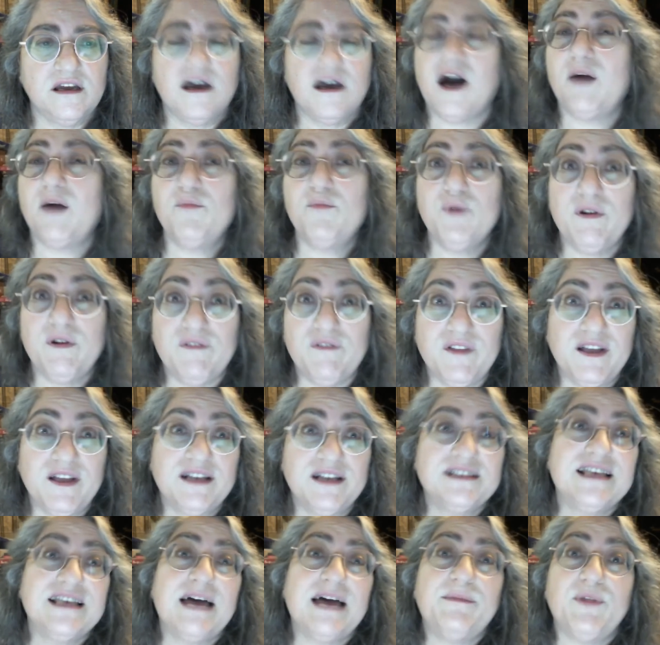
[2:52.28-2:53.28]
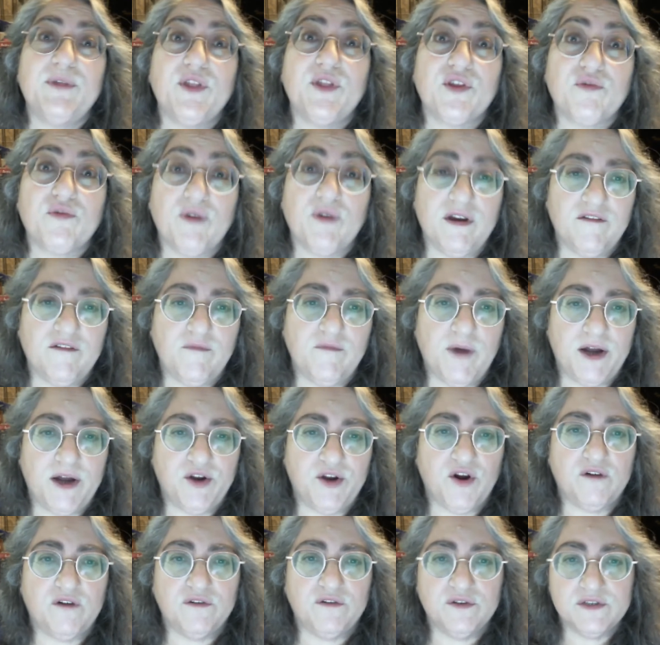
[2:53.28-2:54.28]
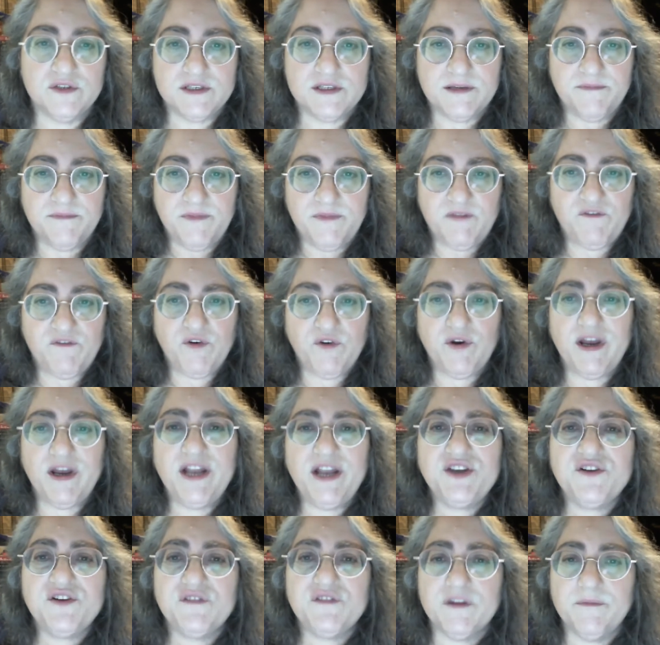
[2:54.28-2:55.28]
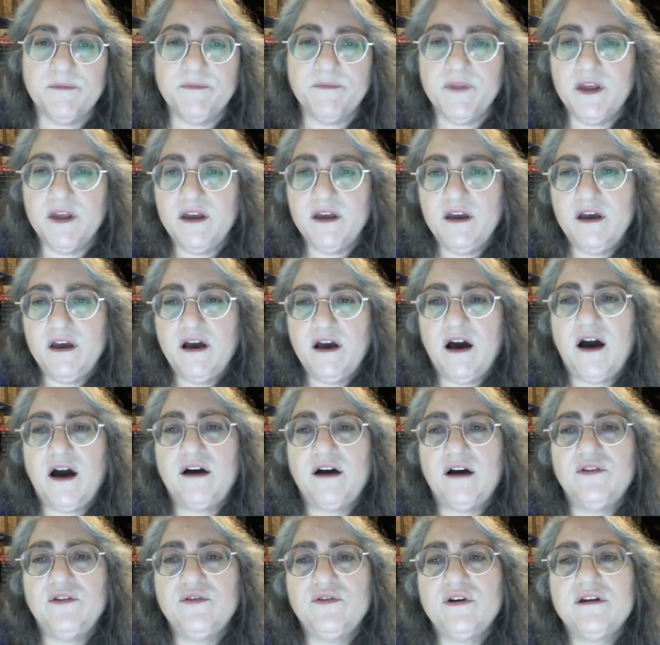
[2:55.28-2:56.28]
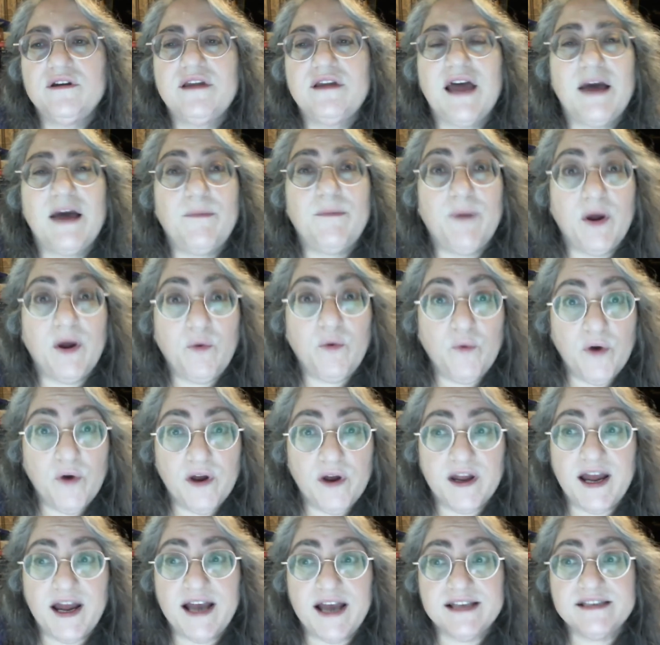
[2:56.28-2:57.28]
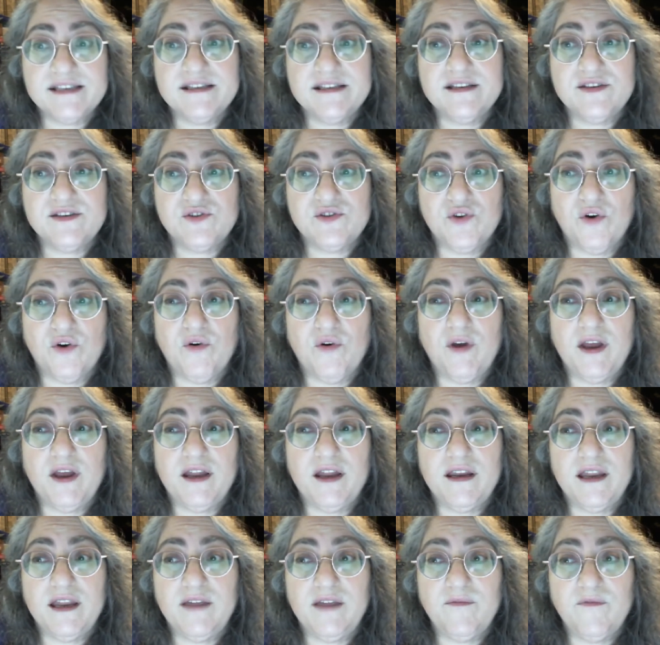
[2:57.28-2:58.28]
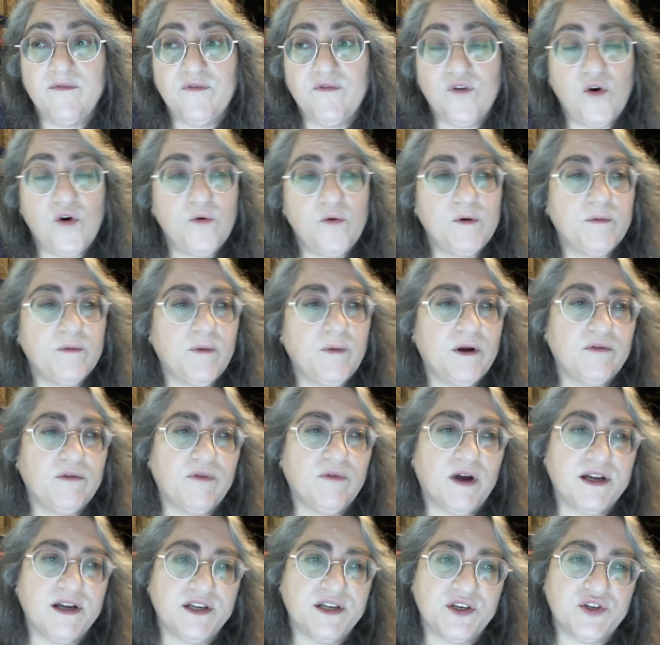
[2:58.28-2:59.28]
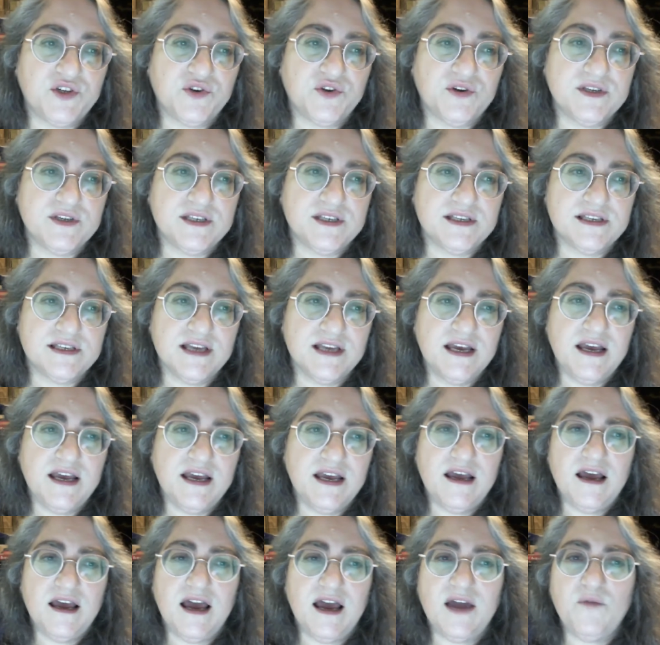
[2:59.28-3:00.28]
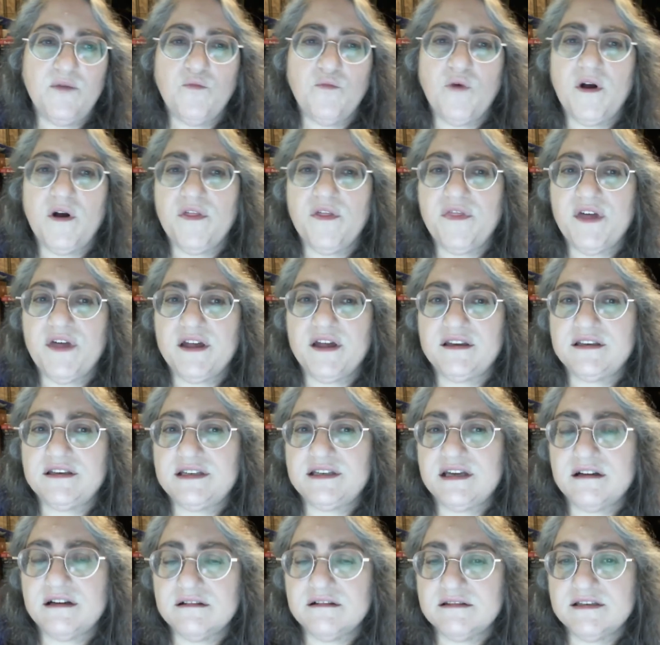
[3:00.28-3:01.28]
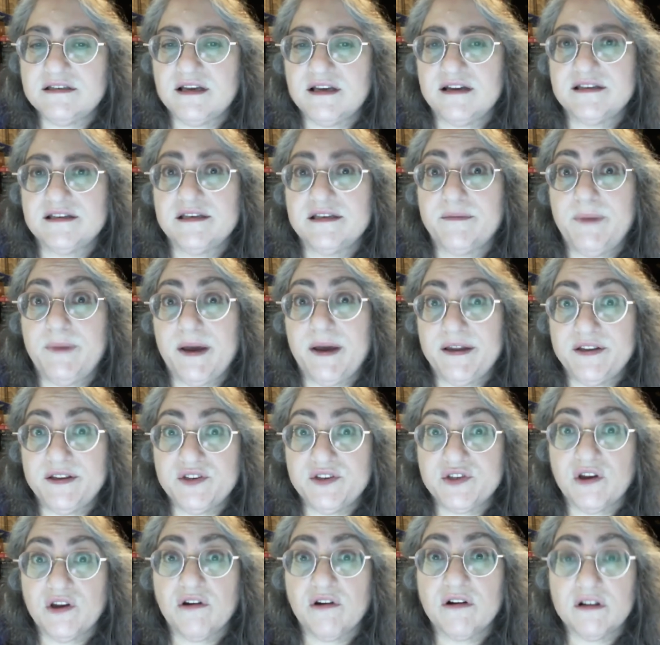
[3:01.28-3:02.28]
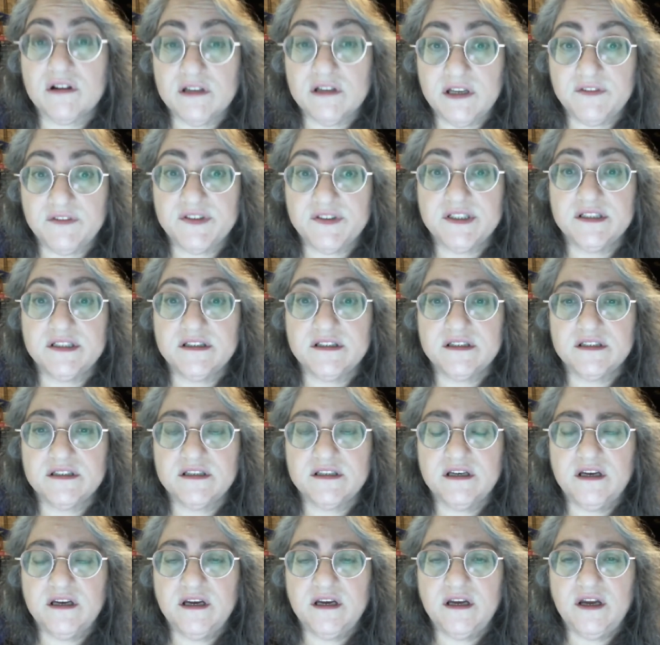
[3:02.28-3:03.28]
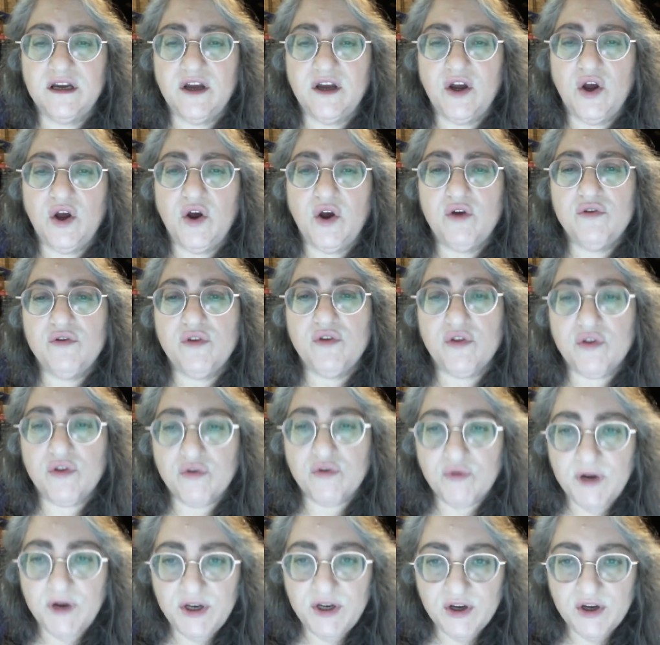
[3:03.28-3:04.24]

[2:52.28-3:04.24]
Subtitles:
I'll briefly examine three of my novels. For each of them, I'll look at how my work as an historian informed my writing choices and what that tells us about historical evidence. The three